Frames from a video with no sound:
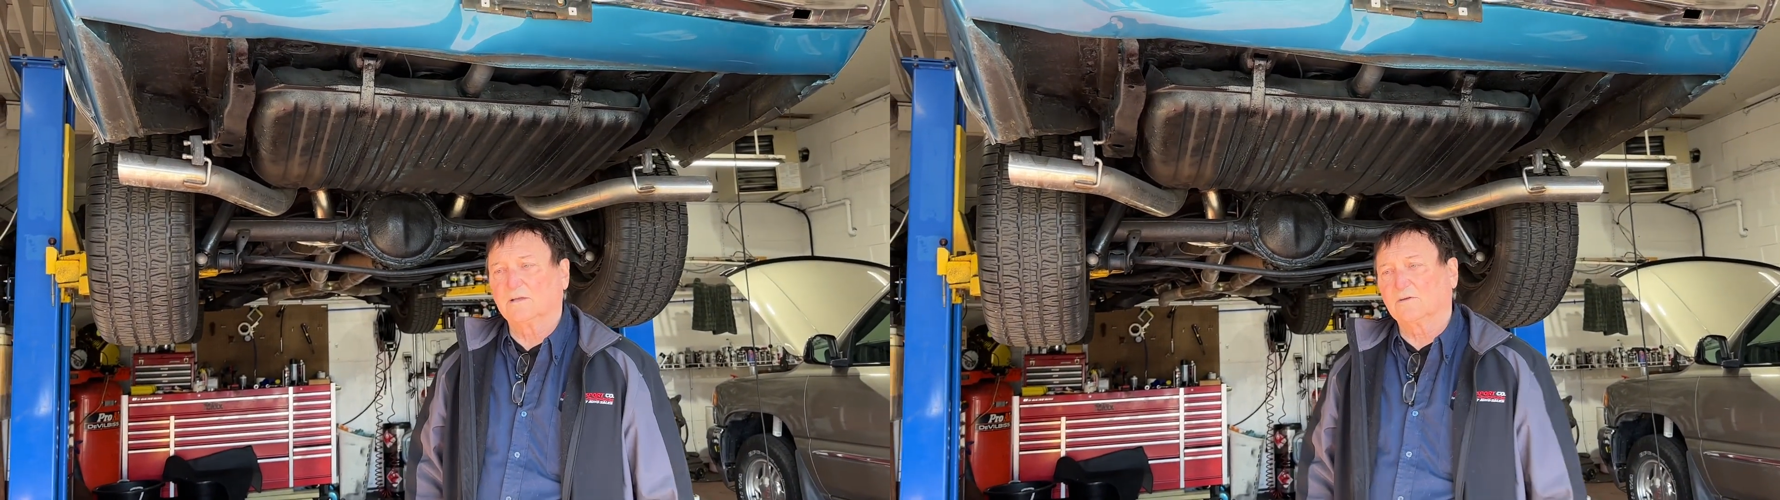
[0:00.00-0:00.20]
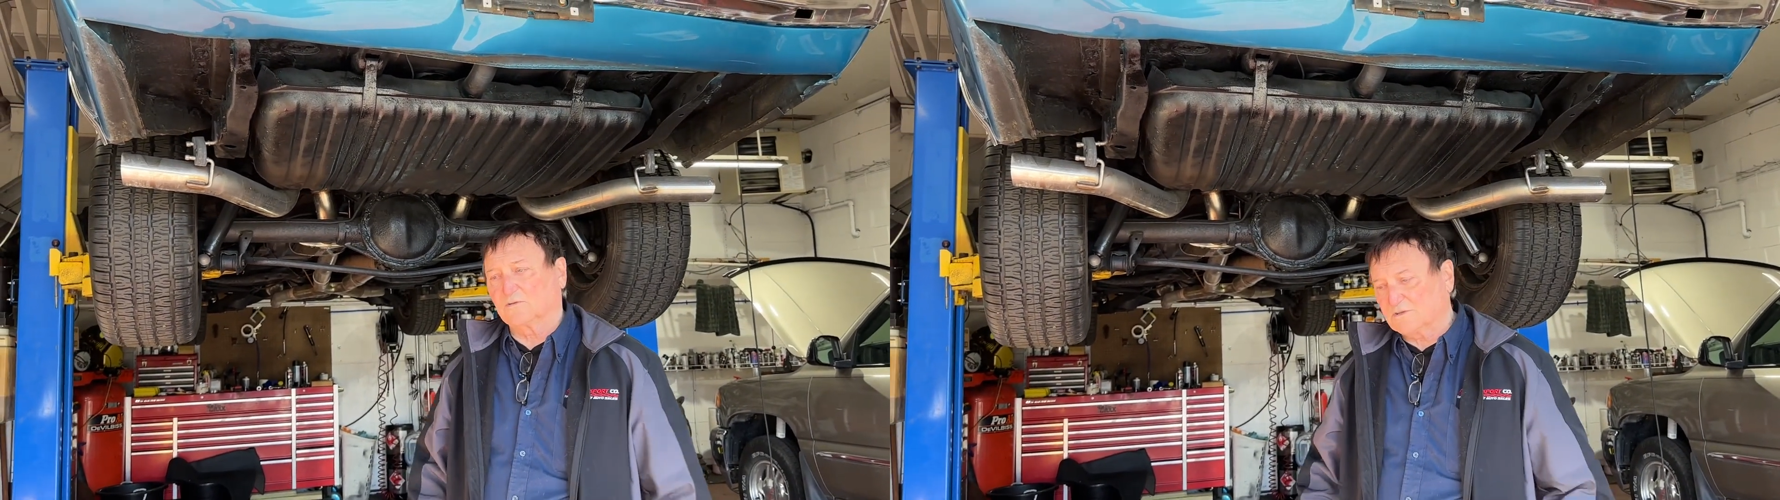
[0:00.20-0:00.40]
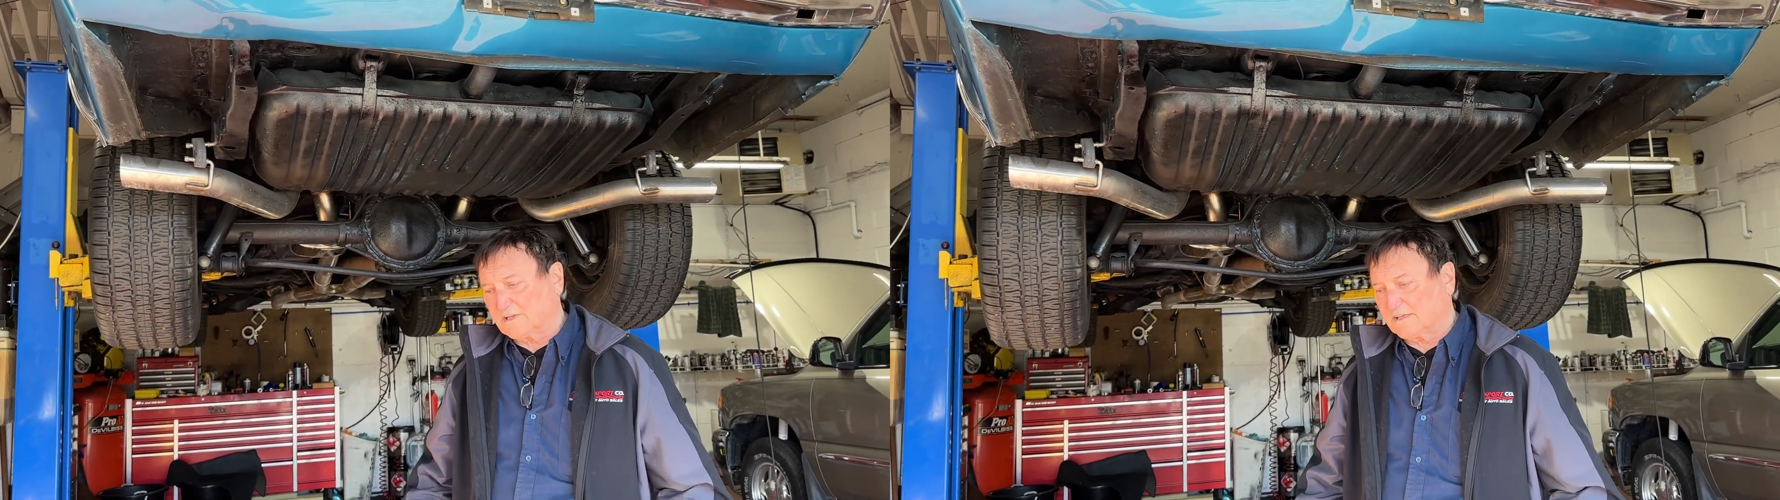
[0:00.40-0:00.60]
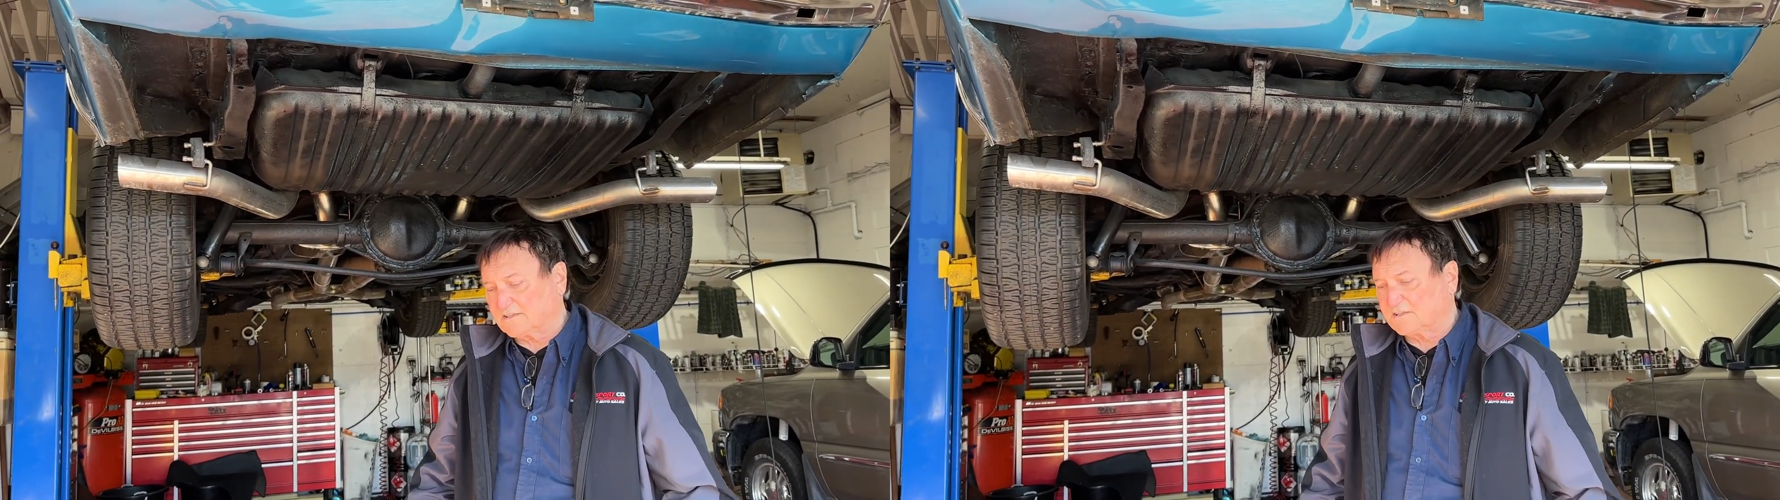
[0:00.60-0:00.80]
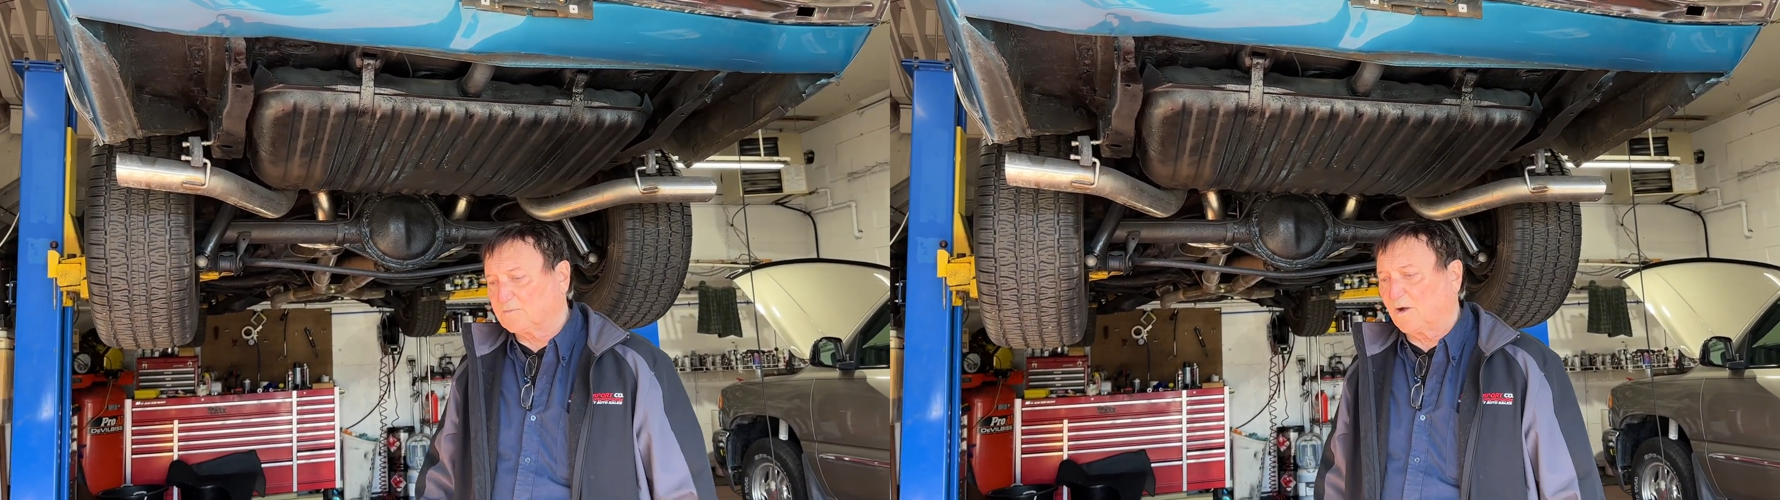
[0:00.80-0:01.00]
Of course, it has
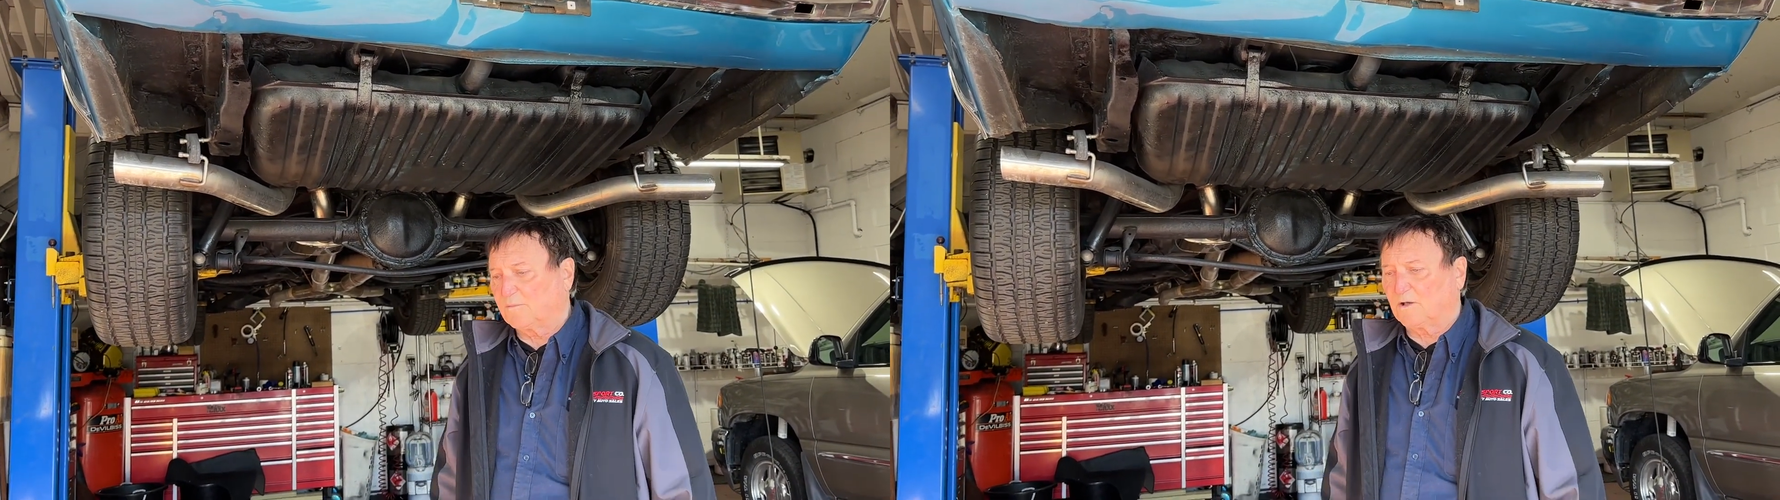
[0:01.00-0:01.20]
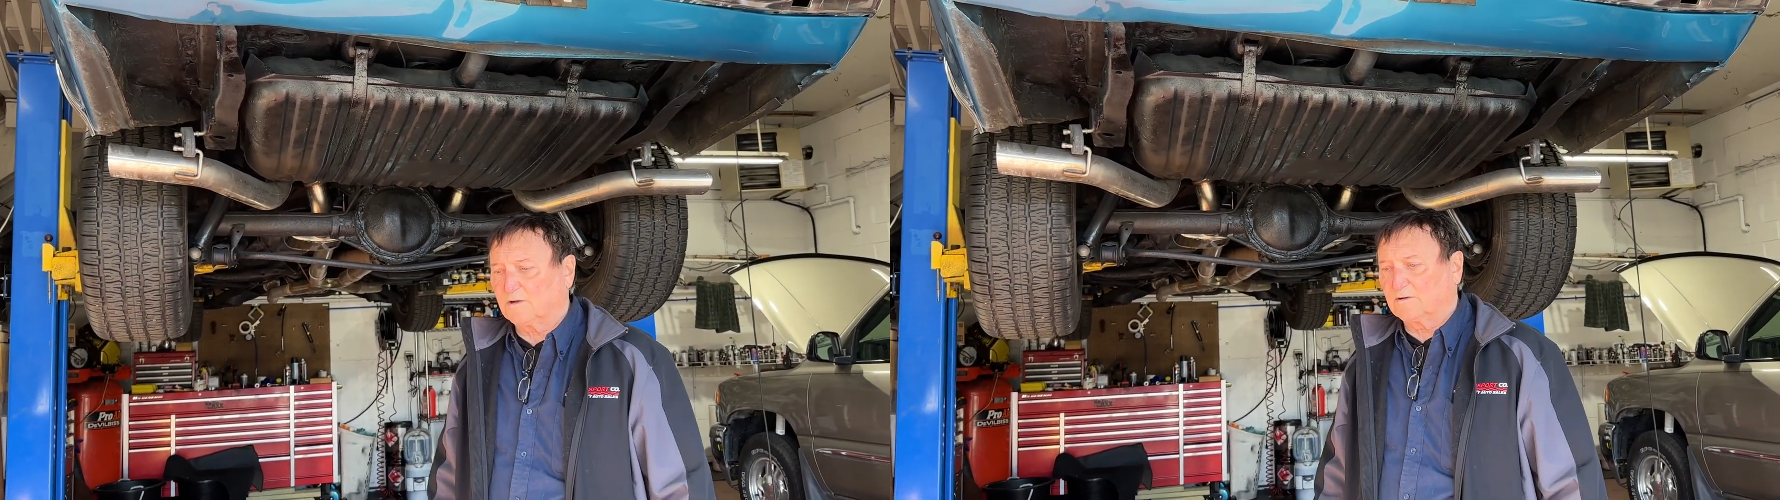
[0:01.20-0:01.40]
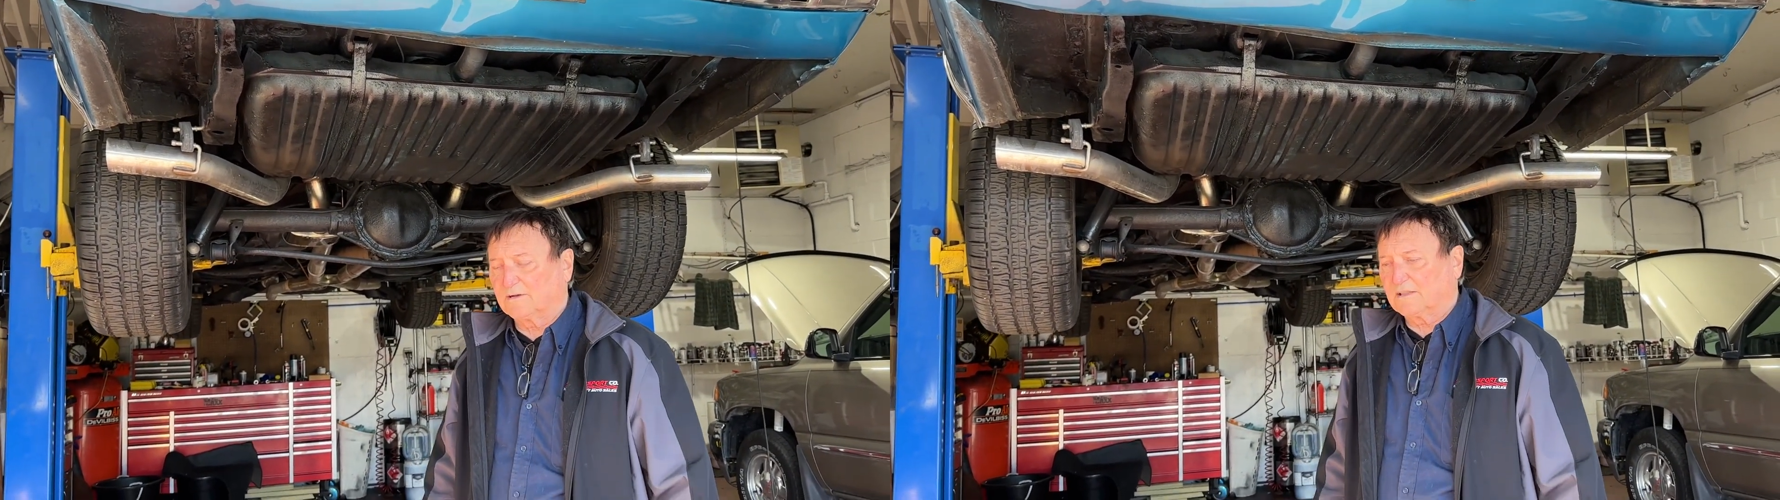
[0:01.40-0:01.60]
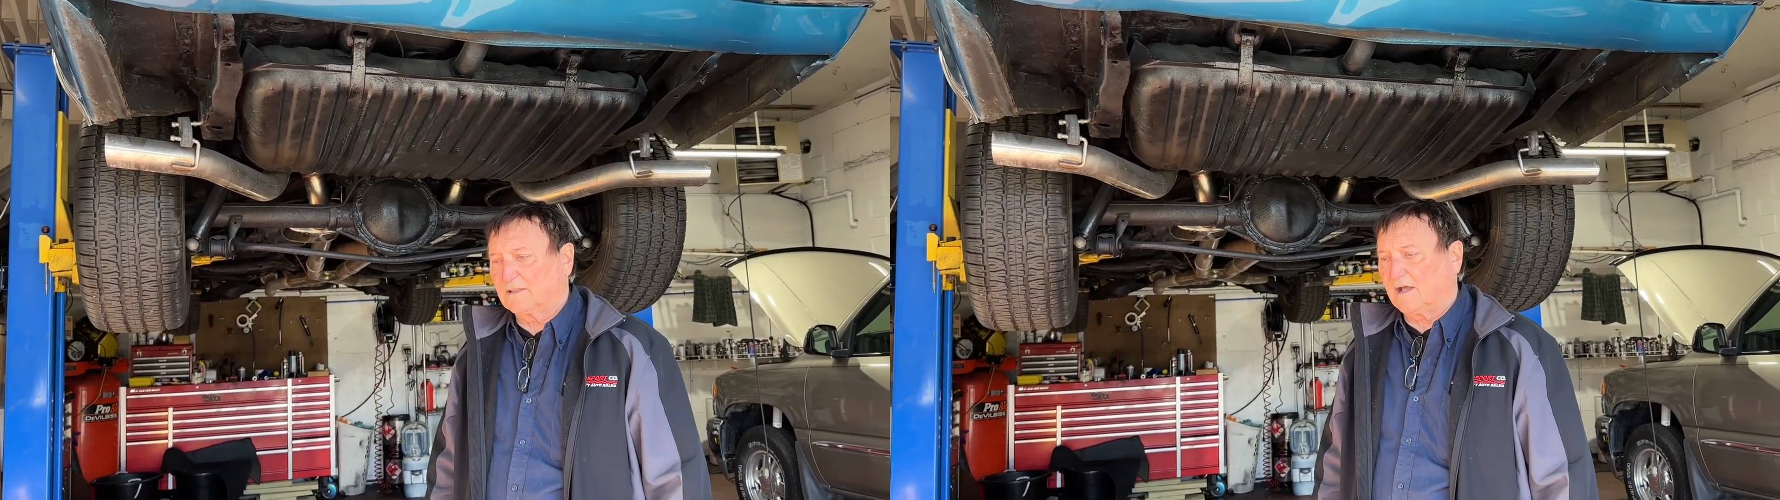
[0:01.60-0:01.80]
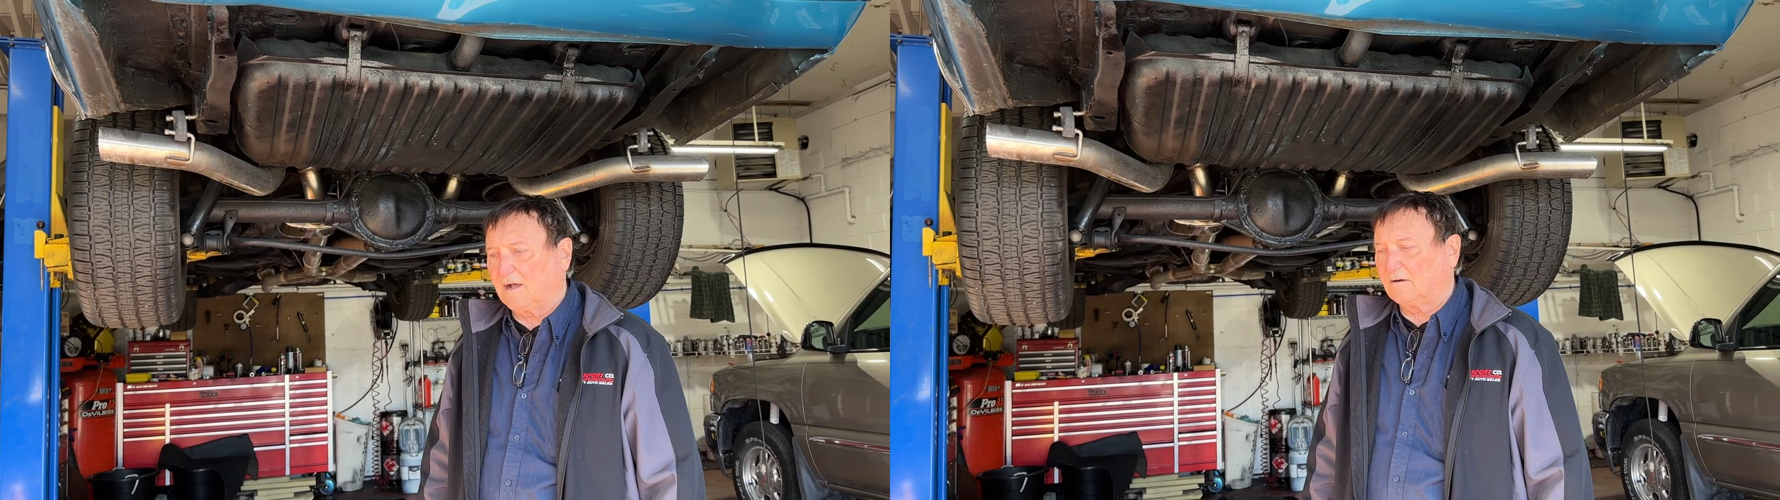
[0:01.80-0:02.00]
a small block on it
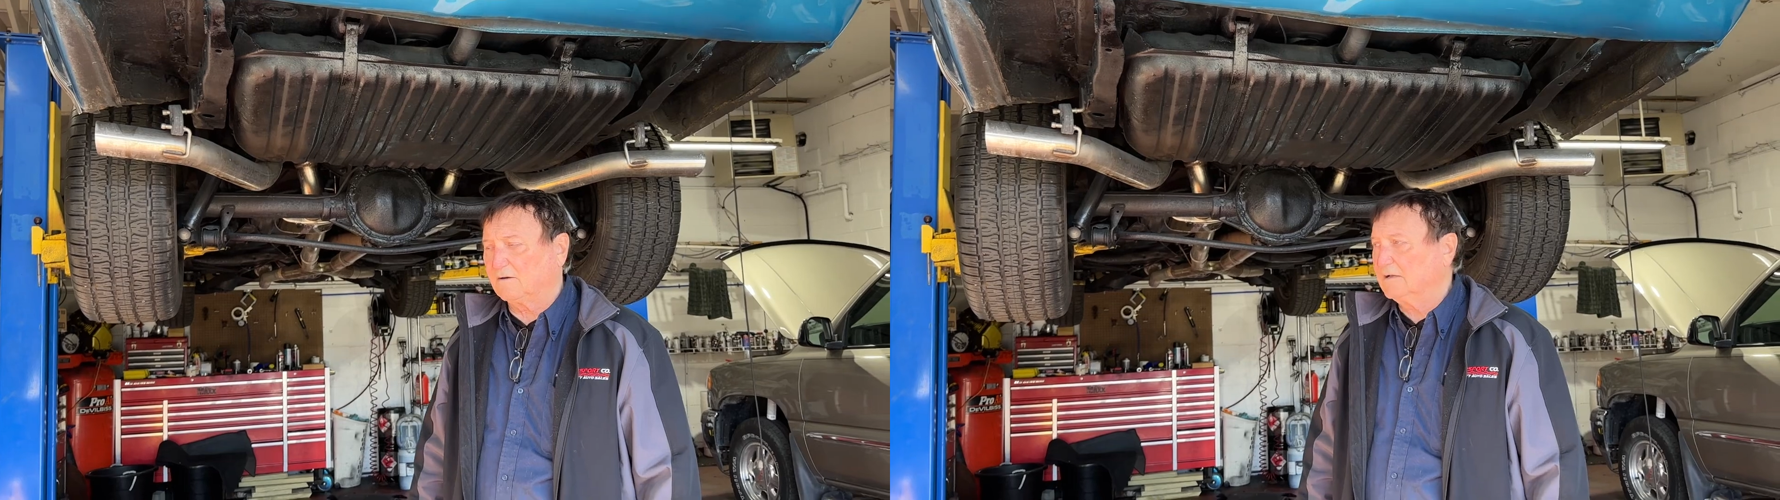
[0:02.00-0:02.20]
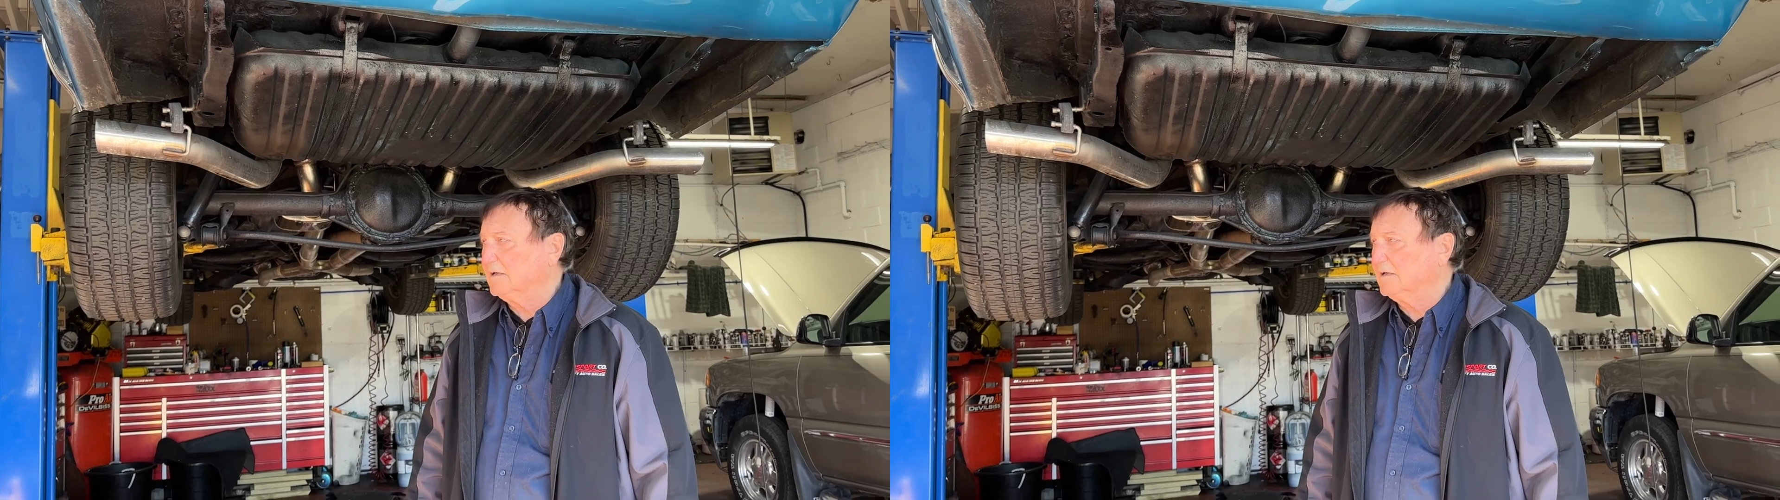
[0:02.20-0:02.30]
now.